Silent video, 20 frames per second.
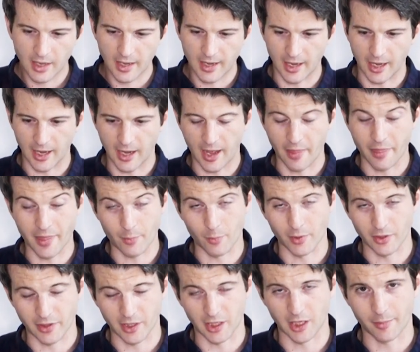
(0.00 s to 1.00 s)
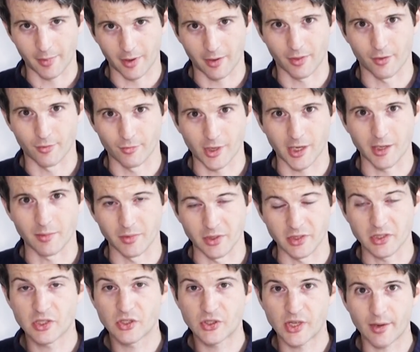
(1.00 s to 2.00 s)
And then we're thinking about the
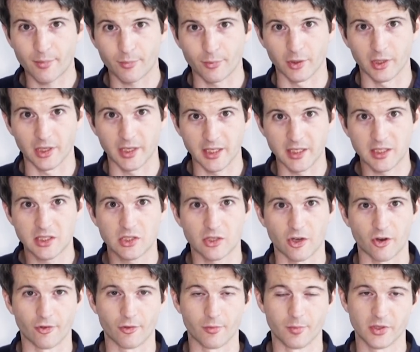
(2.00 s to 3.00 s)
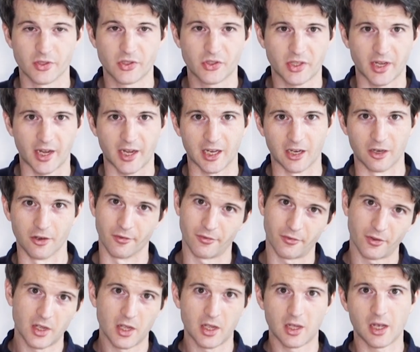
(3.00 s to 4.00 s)
ripeness separately, so from a scale of
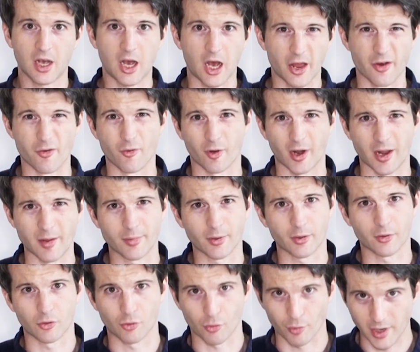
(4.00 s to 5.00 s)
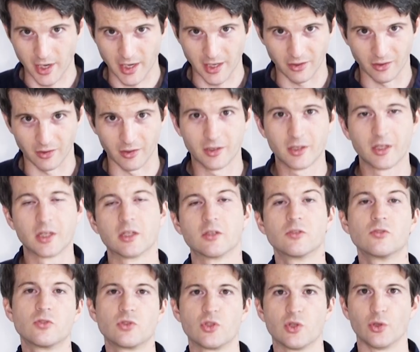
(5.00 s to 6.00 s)
unripe green
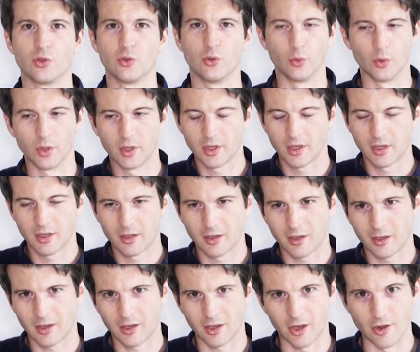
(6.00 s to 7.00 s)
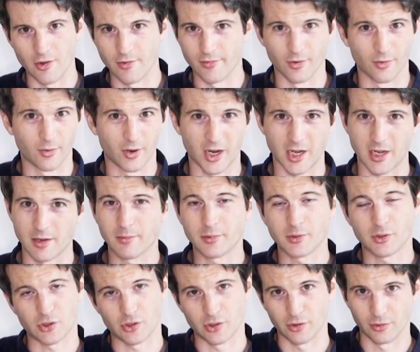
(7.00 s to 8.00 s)
to
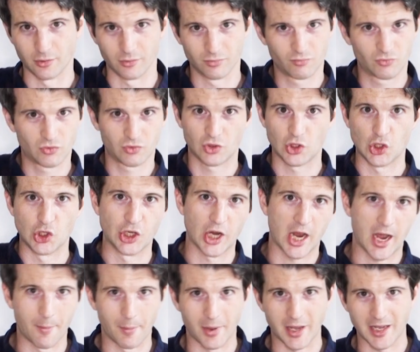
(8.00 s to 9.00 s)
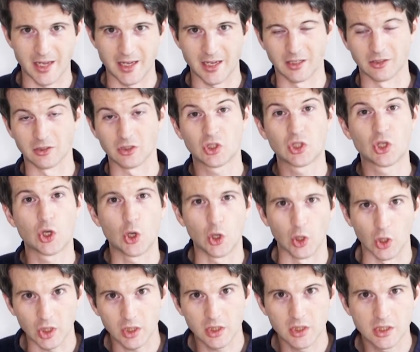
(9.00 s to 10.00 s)
overripe to jammy and
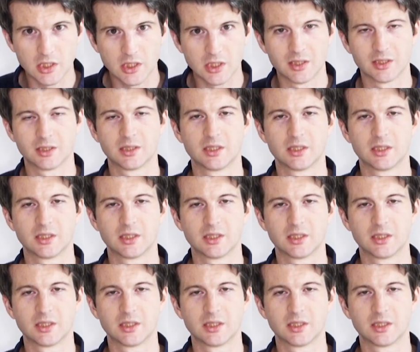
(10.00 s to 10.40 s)
cooked.